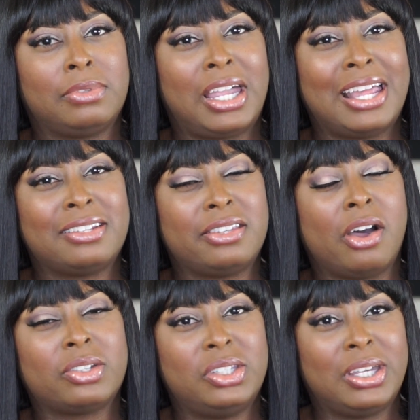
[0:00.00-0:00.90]
kind of
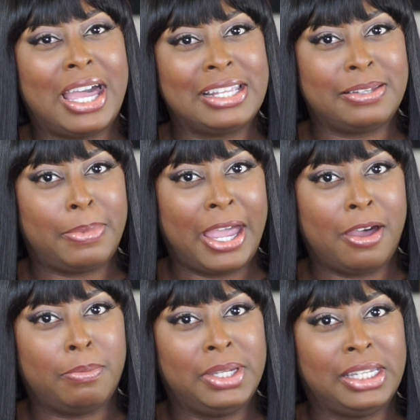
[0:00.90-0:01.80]
talk to you guys
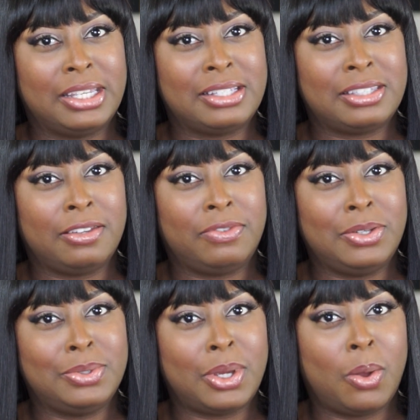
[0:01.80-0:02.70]
about, because if
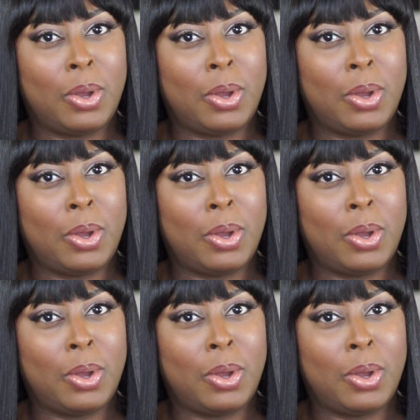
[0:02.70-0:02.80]
you don't